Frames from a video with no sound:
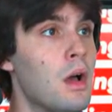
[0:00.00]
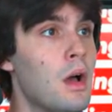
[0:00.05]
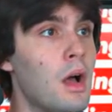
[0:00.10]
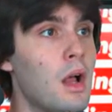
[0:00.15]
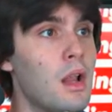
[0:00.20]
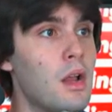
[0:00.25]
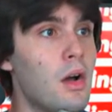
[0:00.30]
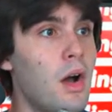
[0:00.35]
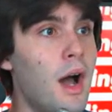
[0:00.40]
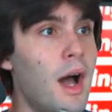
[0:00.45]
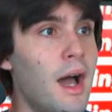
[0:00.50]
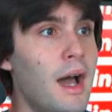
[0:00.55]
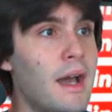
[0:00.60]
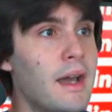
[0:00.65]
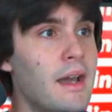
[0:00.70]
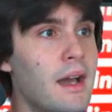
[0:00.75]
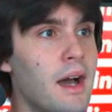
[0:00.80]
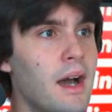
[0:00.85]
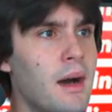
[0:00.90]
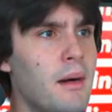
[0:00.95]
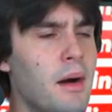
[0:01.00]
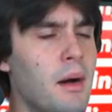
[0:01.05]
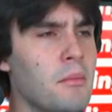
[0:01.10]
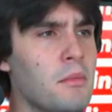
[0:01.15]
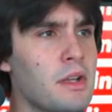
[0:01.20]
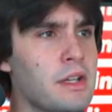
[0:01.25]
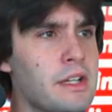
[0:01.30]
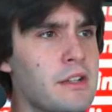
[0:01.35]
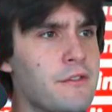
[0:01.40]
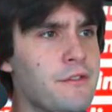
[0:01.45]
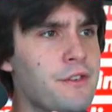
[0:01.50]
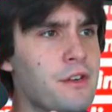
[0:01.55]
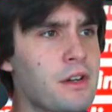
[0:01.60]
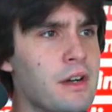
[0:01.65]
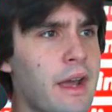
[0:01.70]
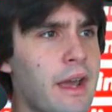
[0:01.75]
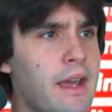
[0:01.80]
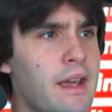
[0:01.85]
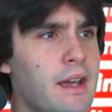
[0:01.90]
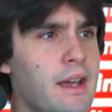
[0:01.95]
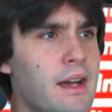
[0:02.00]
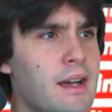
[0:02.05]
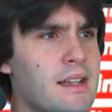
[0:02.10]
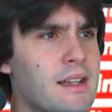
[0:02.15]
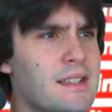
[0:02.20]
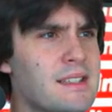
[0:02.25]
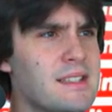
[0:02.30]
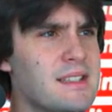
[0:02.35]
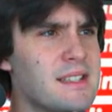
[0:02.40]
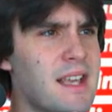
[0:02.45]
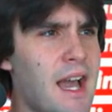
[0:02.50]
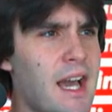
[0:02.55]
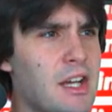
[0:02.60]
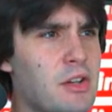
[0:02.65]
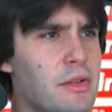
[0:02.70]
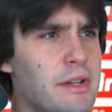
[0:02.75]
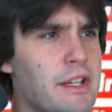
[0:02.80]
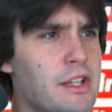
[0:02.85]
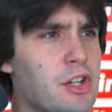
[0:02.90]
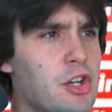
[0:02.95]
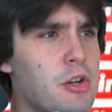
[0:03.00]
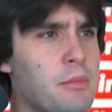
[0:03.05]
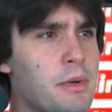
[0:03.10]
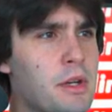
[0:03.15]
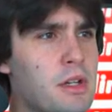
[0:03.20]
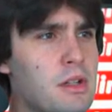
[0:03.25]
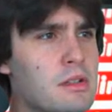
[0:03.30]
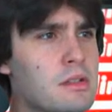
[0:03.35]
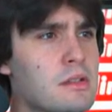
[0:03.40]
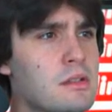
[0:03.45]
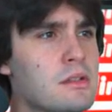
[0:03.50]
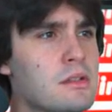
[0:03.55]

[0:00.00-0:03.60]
Hello, hi. I'm looking for a Zachary Cooper.